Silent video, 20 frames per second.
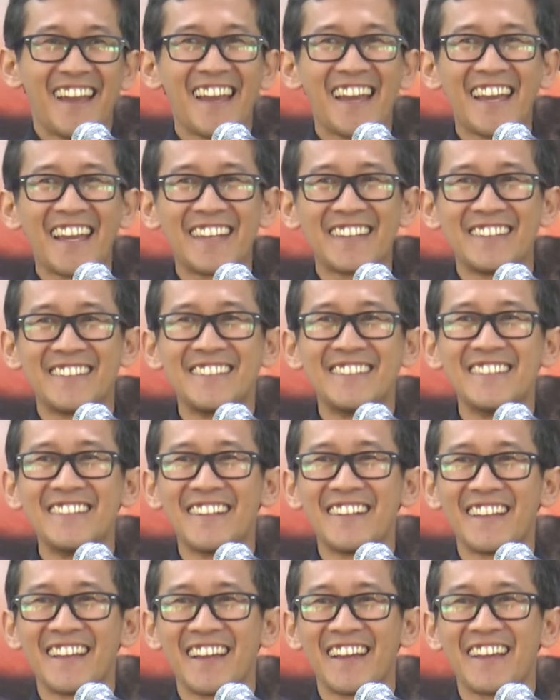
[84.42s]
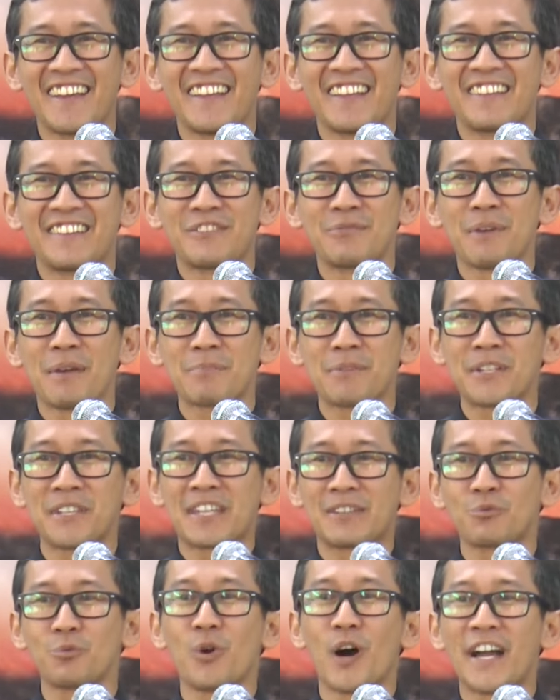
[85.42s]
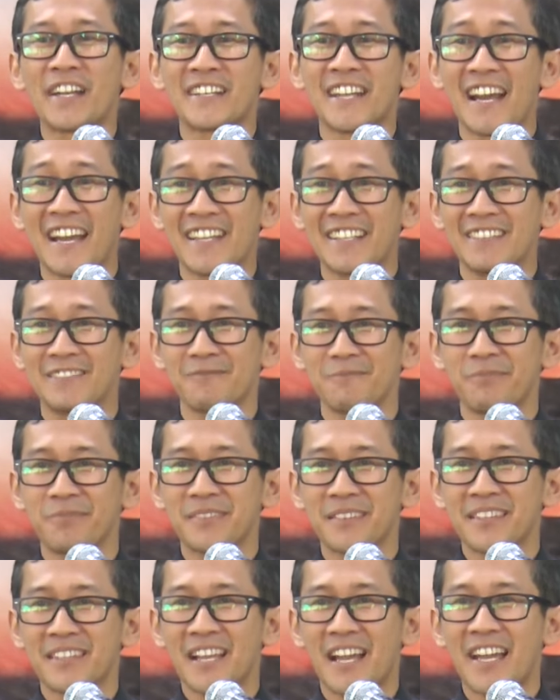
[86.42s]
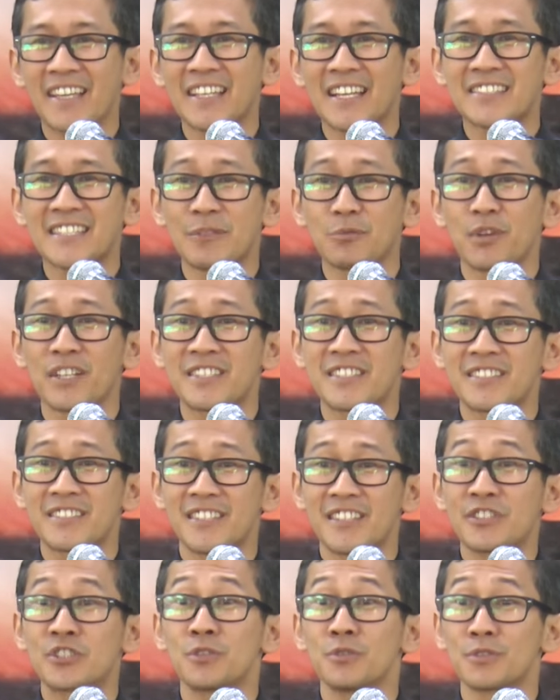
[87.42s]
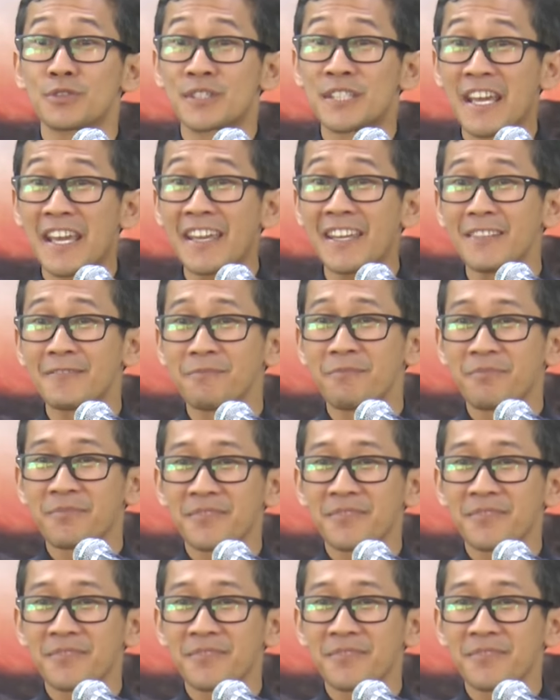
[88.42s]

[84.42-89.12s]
And remember that one night, I guess that was Tuesday,